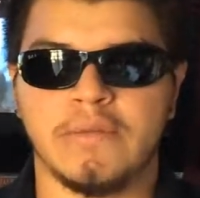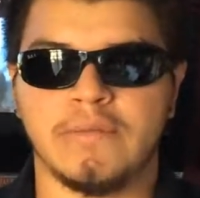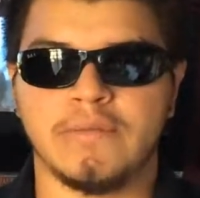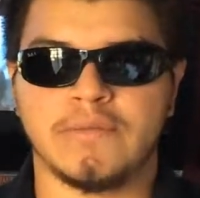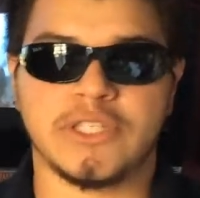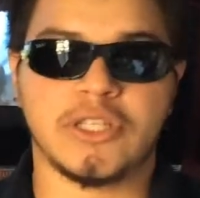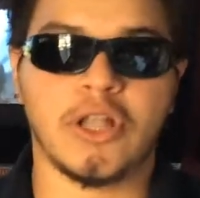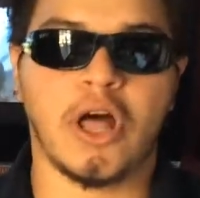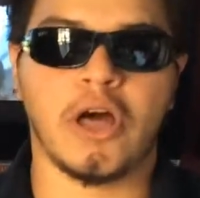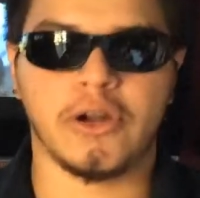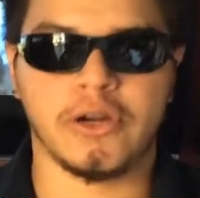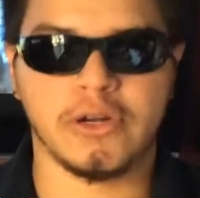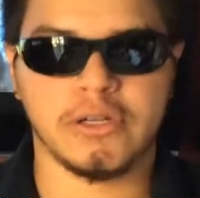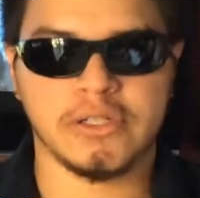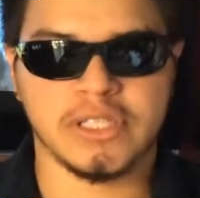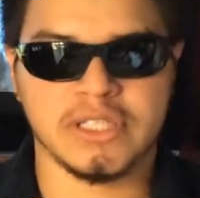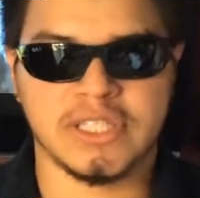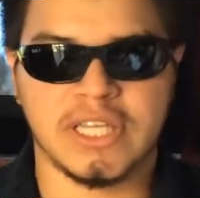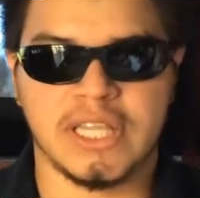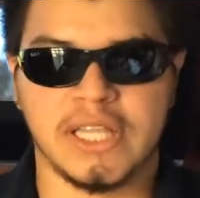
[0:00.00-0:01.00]
slaughtered,
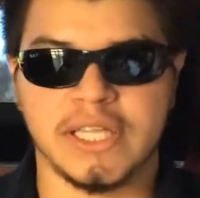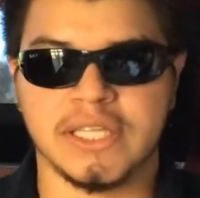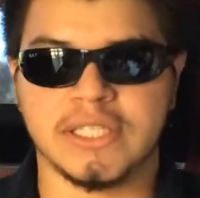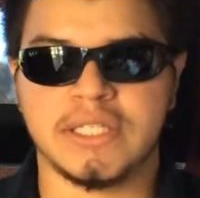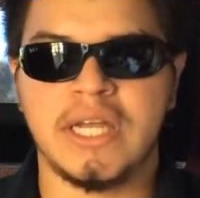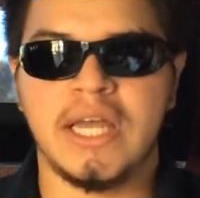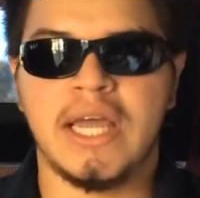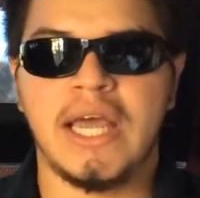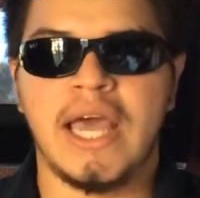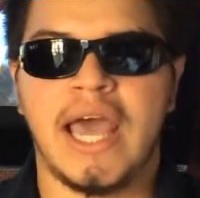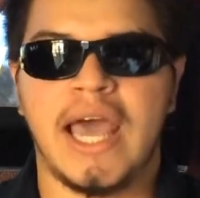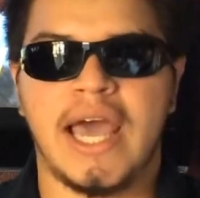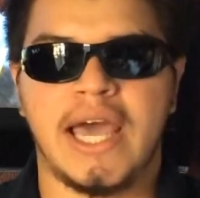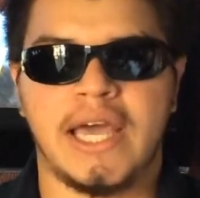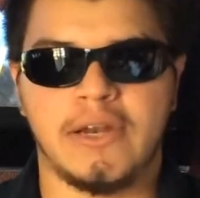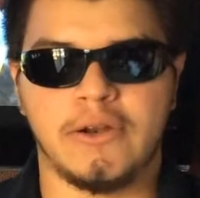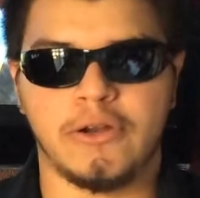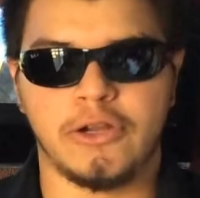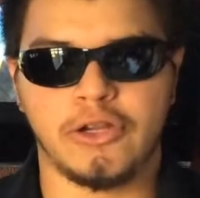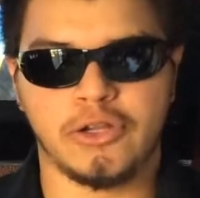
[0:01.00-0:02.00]
to say the least,
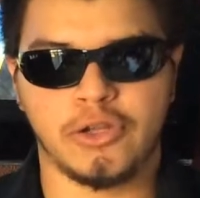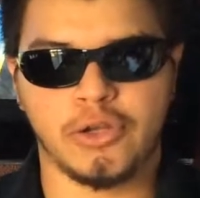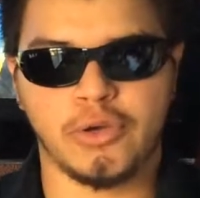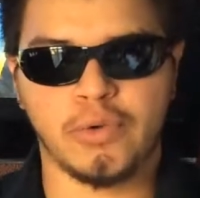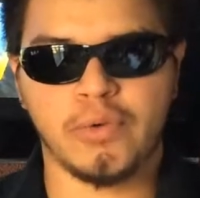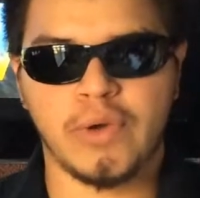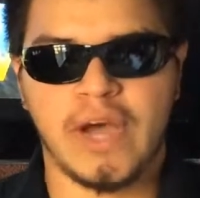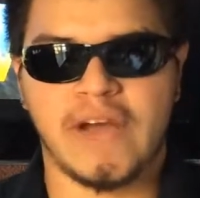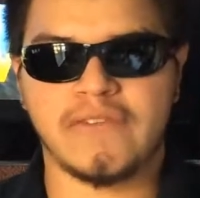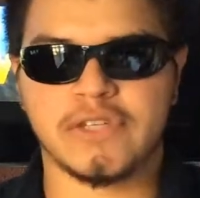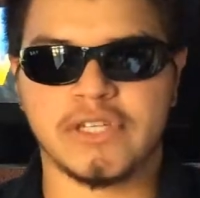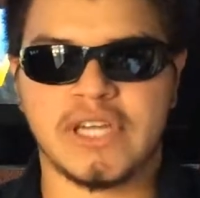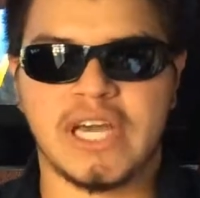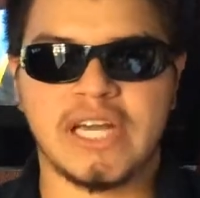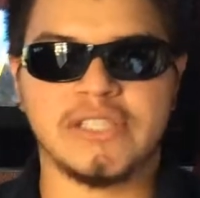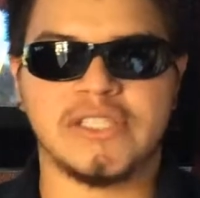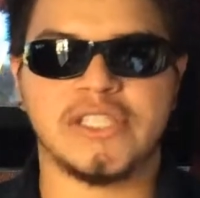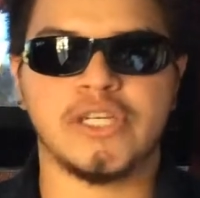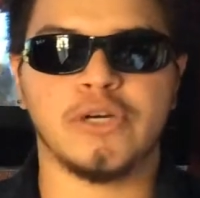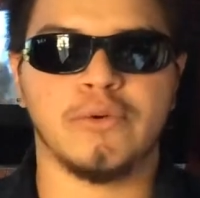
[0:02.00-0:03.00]
and you have to kind
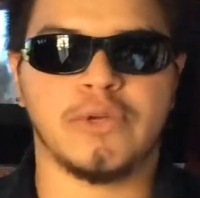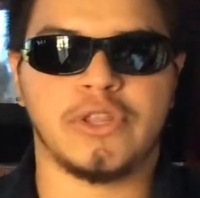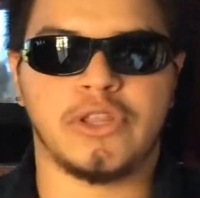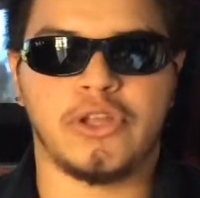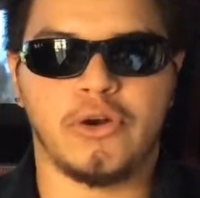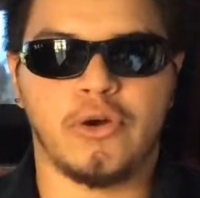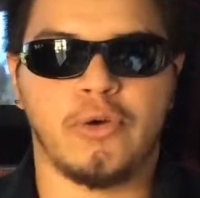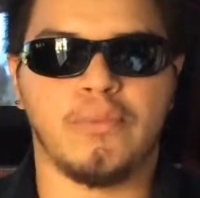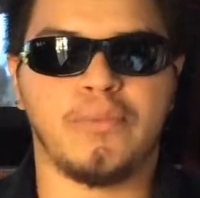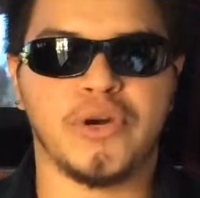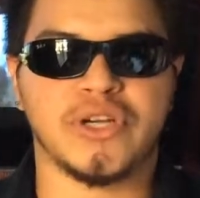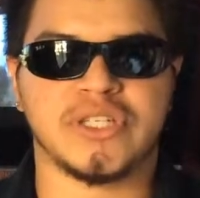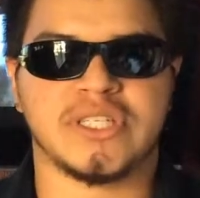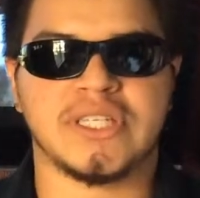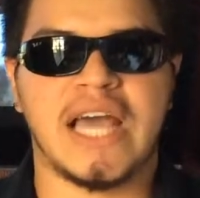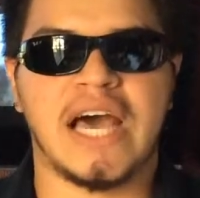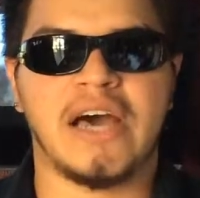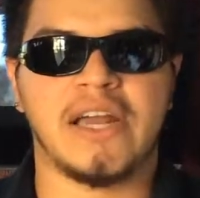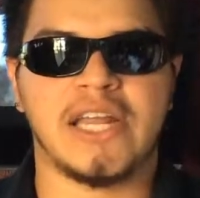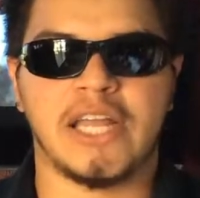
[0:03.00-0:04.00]
of deal with your own
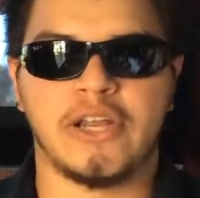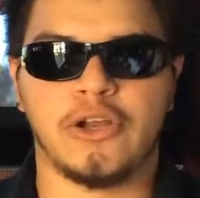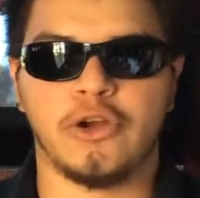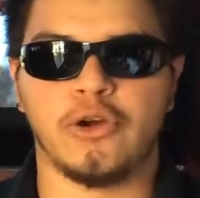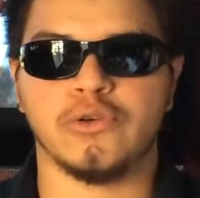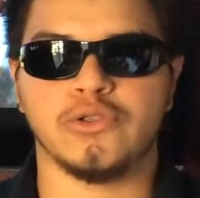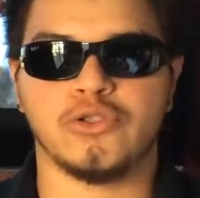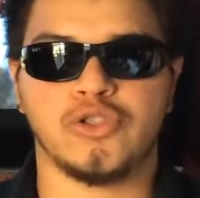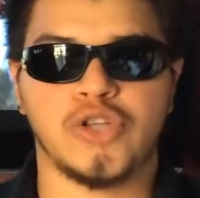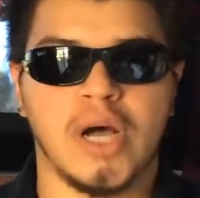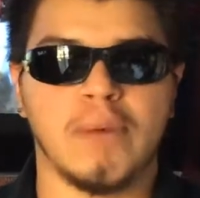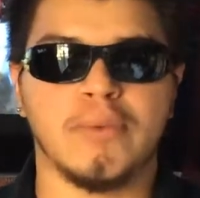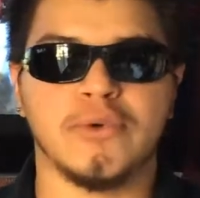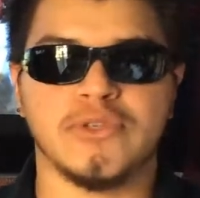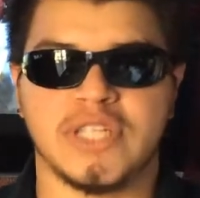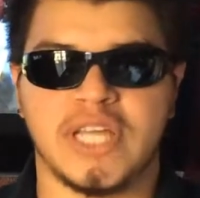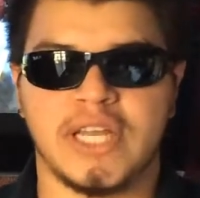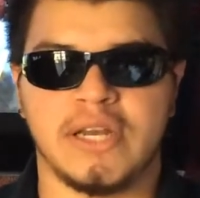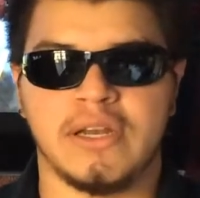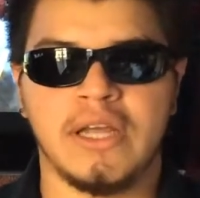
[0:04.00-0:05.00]
personality and your own
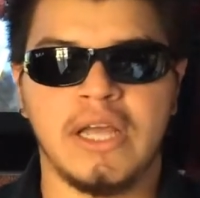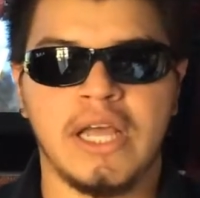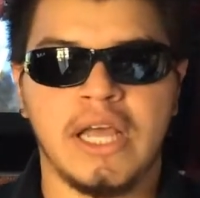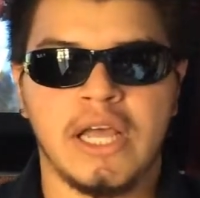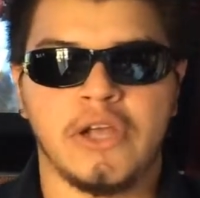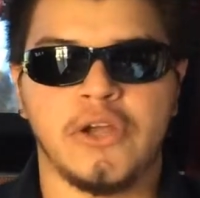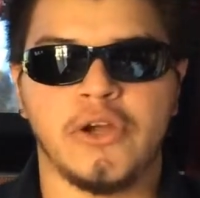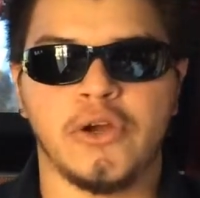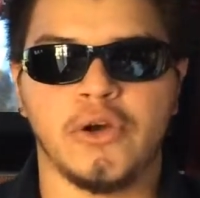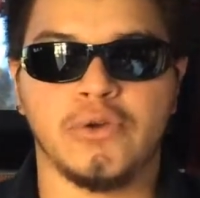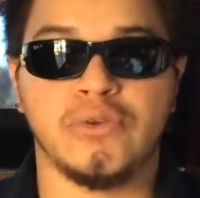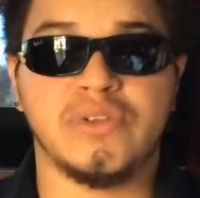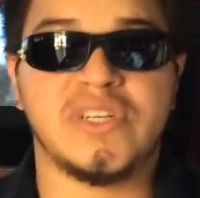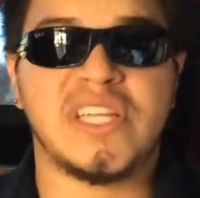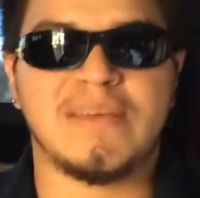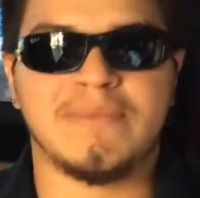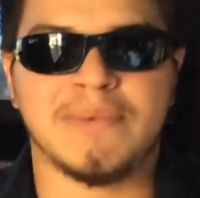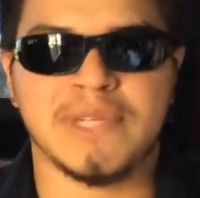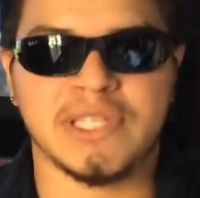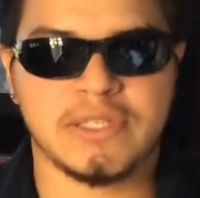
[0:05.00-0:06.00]
troubles and your own
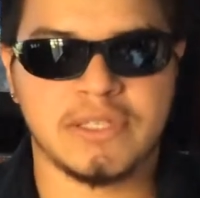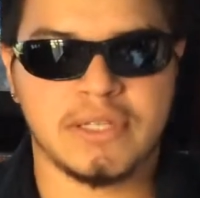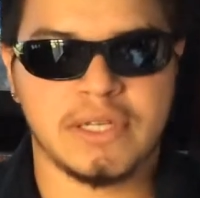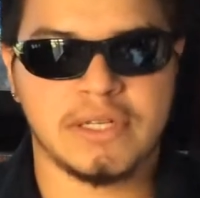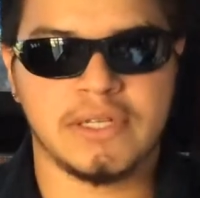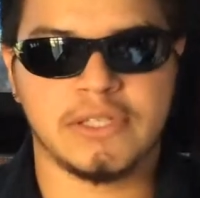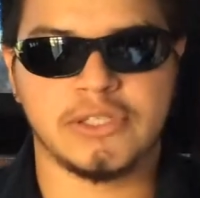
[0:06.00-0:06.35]
demons,